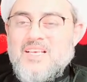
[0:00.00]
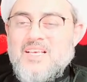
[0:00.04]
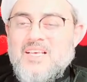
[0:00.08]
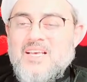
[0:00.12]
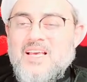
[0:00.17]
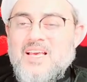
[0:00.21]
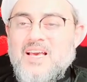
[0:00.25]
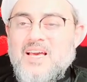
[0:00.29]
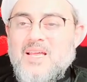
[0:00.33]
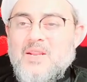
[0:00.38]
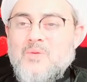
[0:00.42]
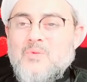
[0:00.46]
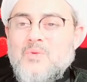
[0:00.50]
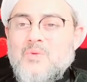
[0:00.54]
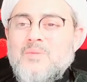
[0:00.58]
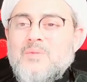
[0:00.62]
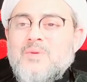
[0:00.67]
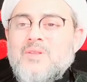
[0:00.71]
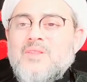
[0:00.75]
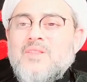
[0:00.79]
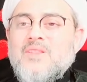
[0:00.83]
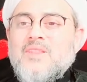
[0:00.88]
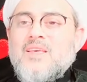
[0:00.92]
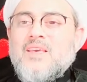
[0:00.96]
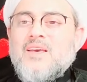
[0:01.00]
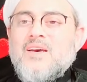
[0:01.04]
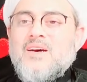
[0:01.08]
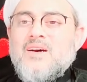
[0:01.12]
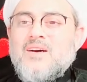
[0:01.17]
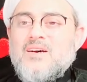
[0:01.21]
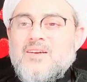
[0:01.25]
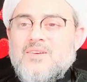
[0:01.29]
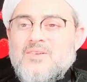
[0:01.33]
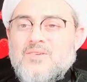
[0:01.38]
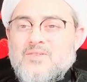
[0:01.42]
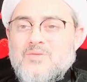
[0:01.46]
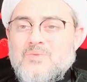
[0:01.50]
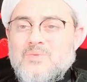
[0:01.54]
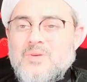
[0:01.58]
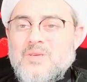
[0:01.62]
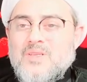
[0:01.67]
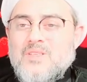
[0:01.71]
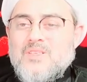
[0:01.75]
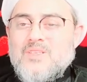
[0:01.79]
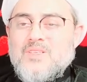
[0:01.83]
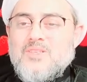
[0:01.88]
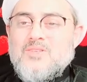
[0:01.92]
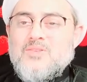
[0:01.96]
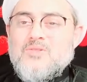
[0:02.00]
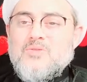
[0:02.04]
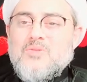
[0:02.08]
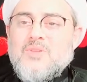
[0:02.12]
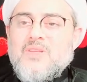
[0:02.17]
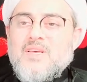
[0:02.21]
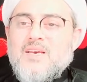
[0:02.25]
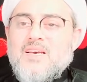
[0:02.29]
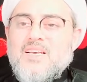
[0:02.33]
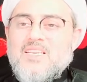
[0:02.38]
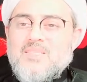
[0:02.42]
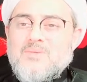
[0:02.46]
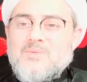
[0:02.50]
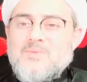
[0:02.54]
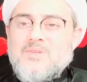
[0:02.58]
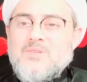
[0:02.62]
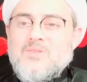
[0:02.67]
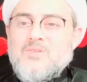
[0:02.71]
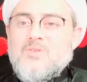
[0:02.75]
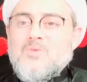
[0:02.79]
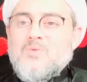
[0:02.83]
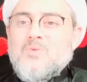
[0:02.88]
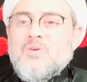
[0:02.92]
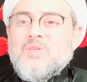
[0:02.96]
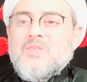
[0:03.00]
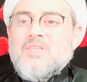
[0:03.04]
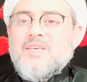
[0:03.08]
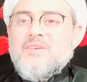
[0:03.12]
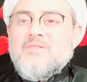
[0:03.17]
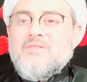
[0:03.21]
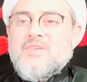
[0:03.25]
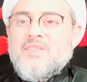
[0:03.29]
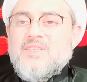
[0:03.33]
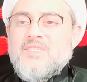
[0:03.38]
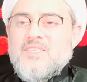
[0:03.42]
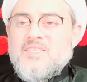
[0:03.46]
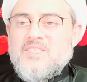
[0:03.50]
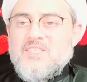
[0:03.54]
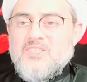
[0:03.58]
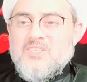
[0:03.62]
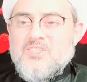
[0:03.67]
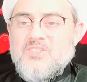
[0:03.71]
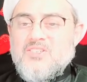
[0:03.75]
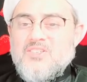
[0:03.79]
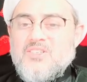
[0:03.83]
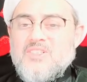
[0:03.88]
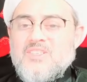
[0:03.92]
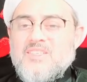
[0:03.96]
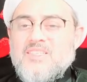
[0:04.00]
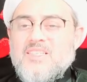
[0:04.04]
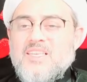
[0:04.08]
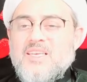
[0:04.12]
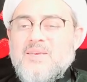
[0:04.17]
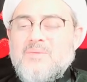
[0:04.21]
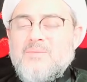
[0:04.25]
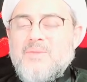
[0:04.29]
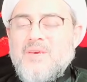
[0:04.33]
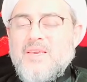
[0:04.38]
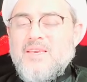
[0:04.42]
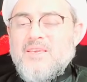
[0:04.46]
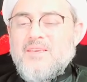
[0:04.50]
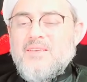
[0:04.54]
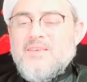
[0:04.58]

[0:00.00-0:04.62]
And women, they are obedient to their husbands to whatever decisions they make.